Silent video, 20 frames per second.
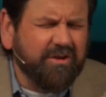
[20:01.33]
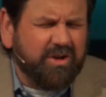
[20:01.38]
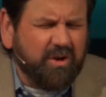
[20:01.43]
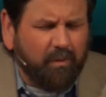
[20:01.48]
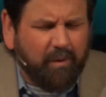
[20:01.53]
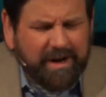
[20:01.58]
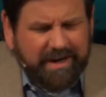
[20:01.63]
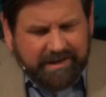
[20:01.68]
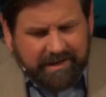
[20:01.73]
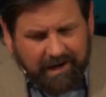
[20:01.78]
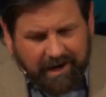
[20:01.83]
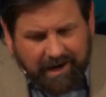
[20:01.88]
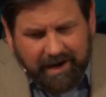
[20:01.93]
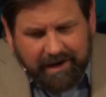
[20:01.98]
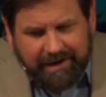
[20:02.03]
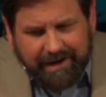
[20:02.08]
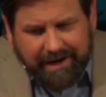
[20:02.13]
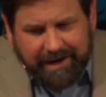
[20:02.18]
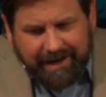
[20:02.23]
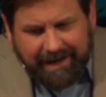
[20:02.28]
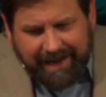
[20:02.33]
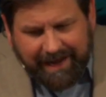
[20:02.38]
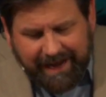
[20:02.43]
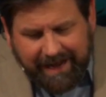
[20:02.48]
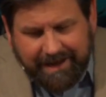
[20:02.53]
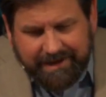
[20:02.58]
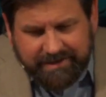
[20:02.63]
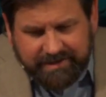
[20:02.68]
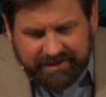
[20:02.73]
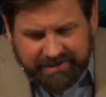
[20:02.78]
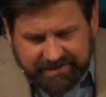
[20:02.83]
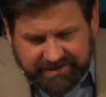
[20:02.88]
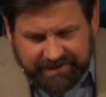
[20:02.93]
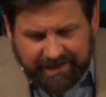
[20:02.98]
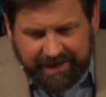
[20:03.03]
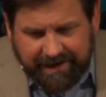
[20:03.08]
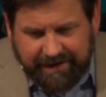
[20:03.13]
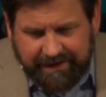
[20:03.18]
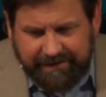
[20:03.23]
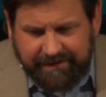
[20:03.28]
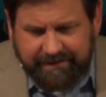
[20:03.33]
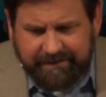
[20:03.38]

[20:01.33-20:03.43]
to what God has said.